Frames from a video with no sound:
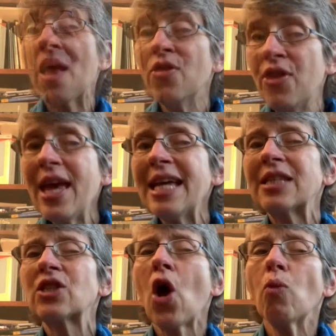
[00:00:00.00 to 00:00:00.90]

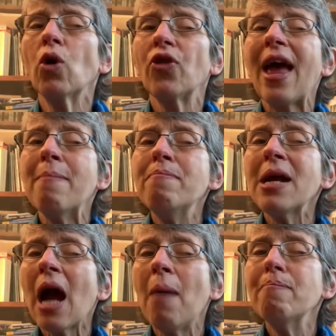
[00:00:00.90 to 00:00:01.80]
This will then
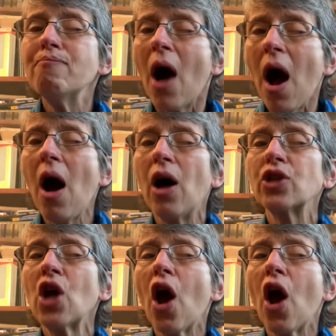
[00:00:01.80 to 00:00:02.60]
become part